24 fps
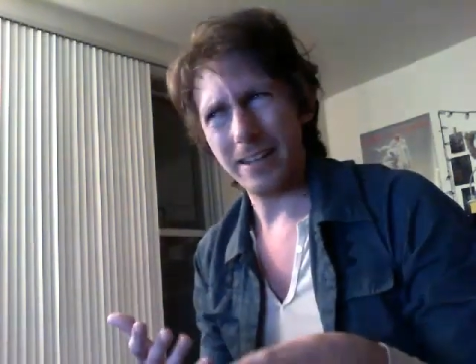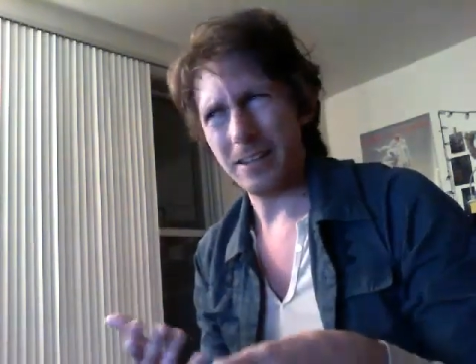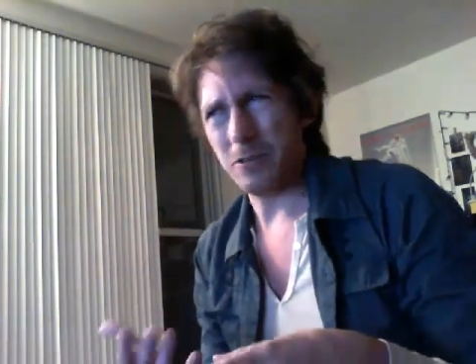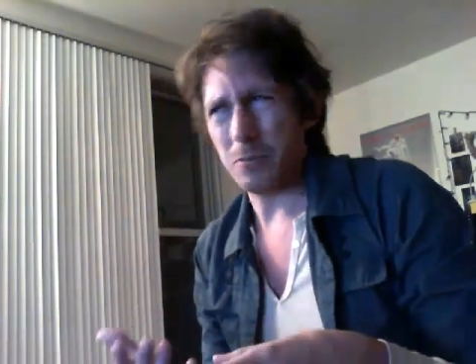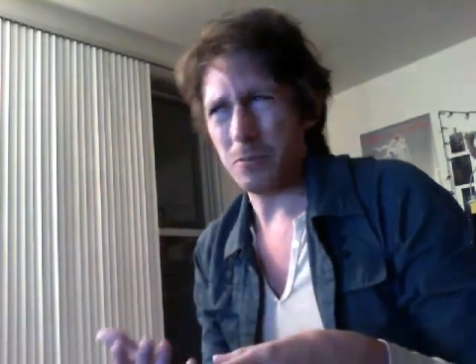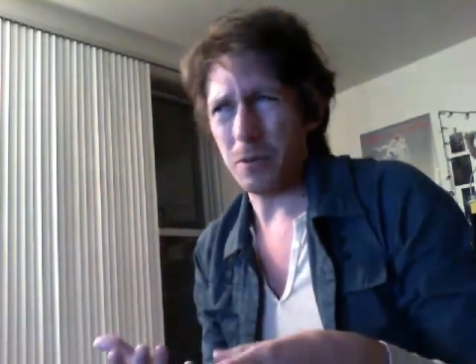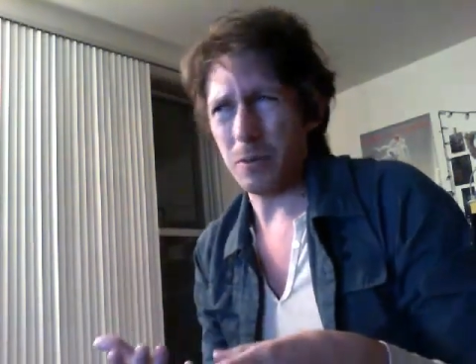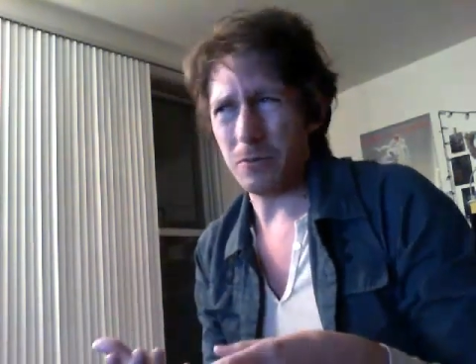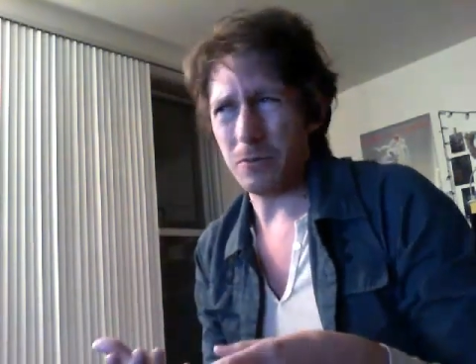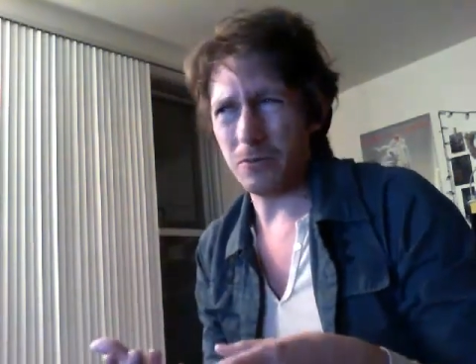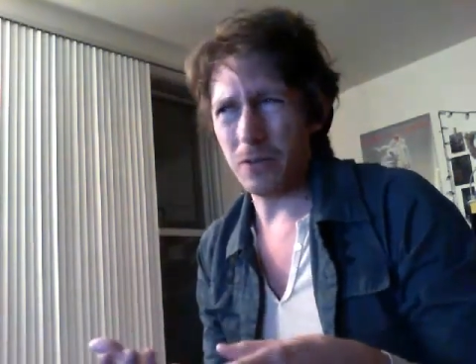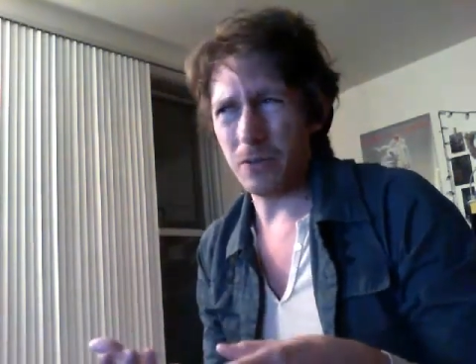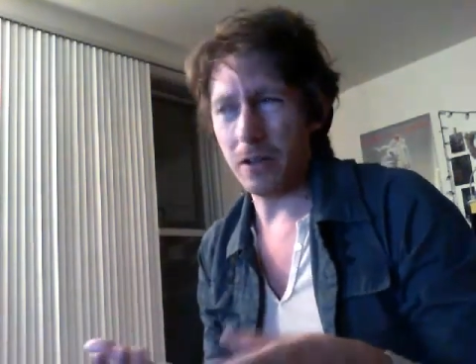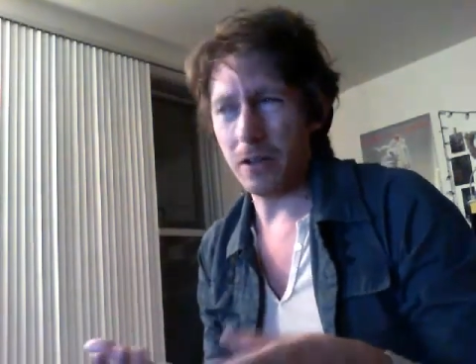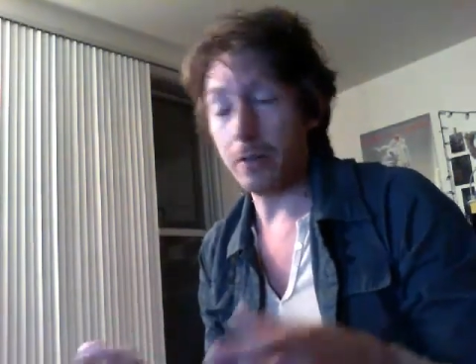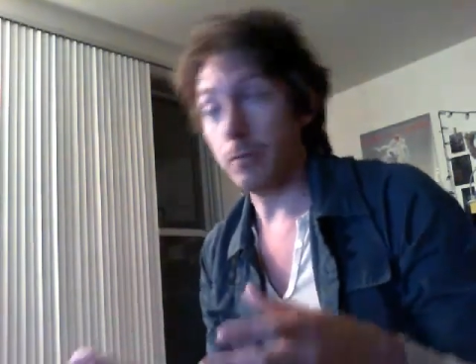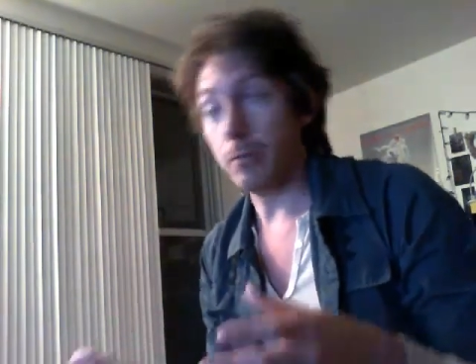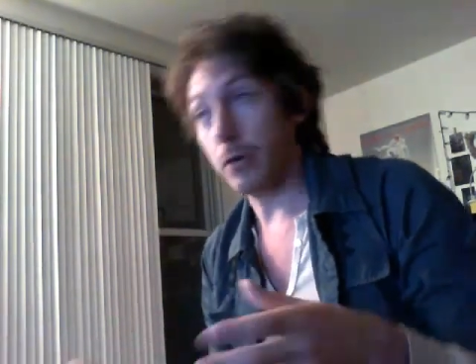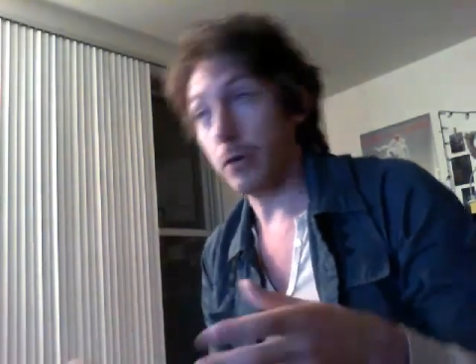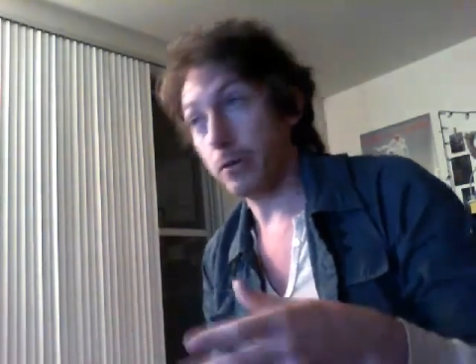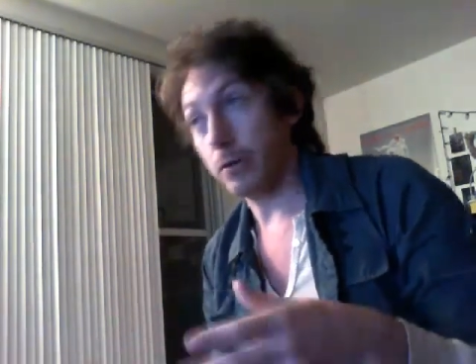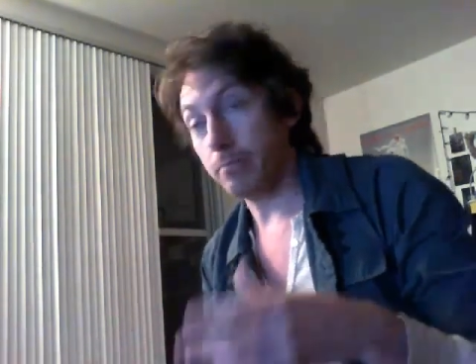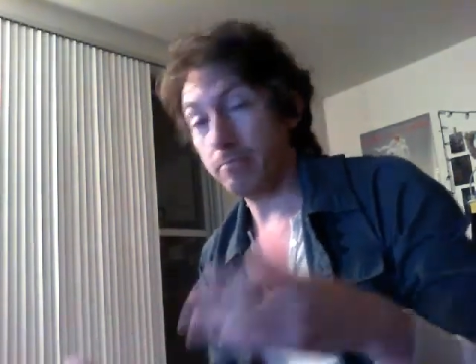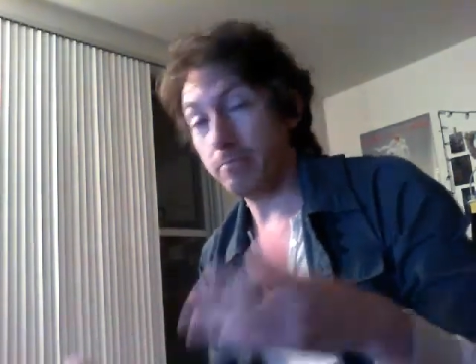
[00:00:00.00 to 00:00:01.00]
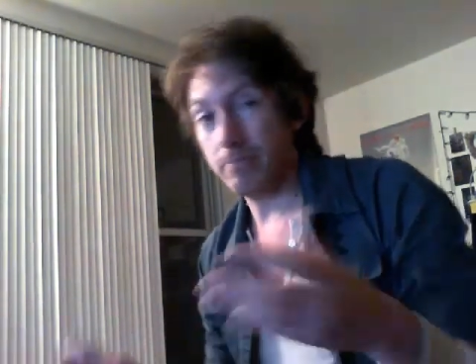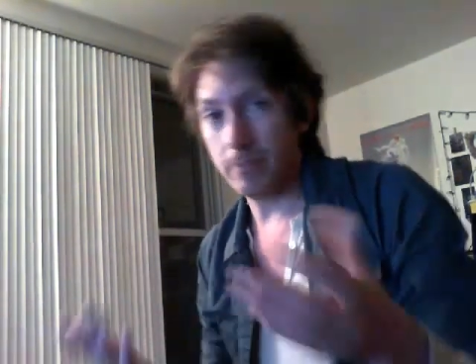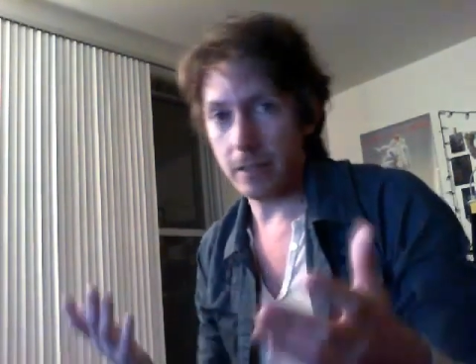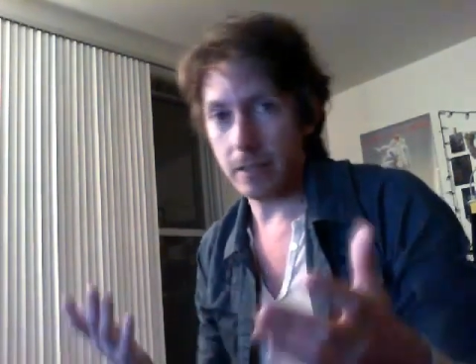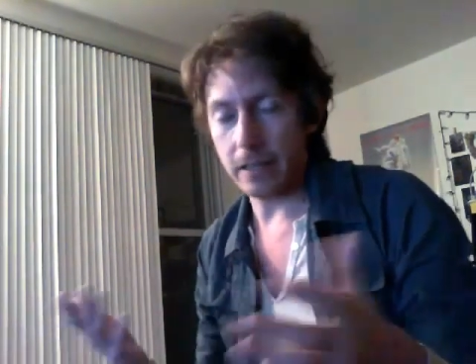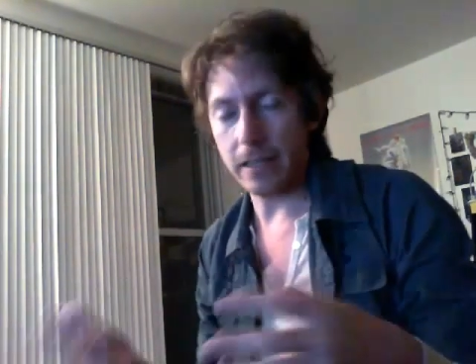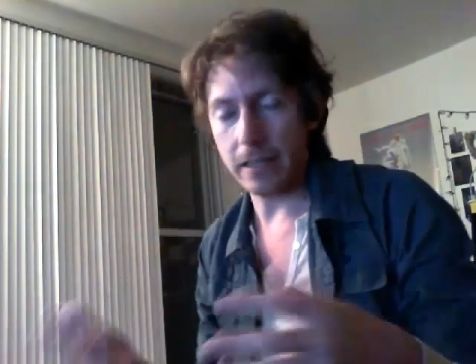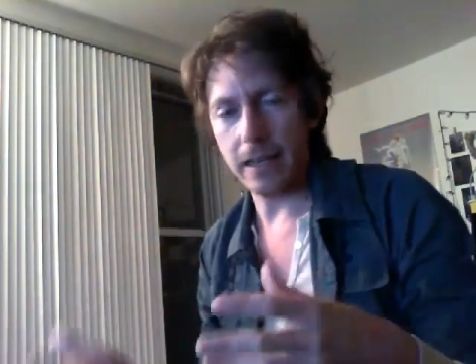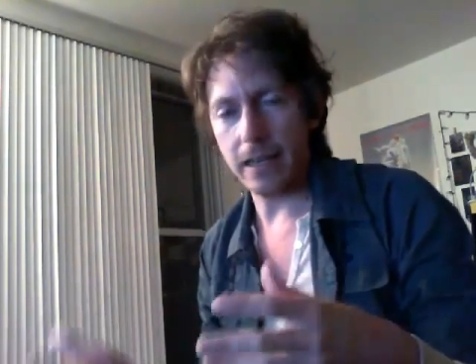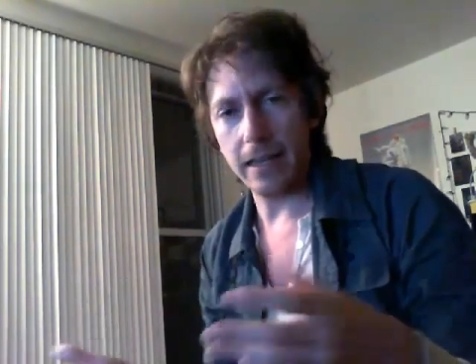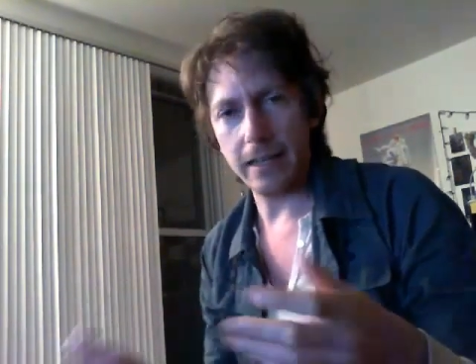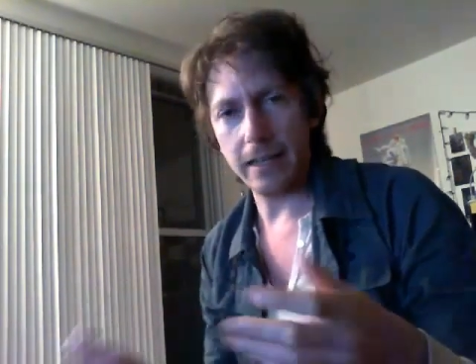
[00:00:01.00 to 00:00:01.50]
It would be fun, but
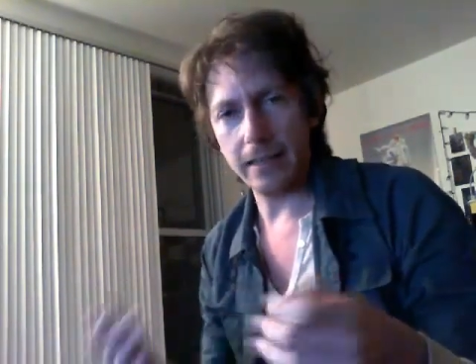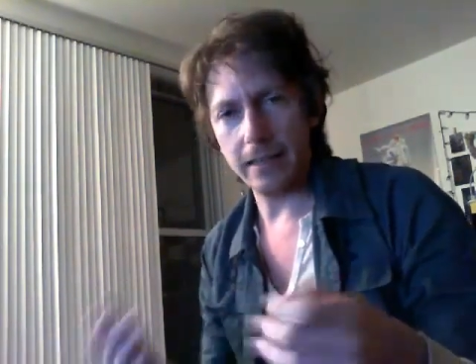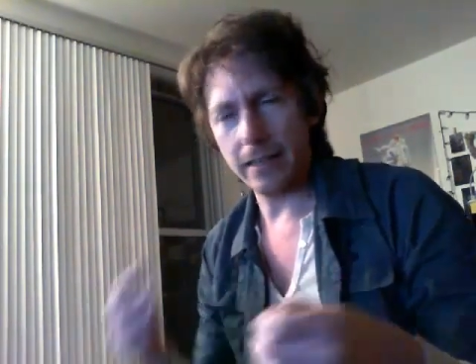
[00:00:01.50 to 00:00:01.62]
again,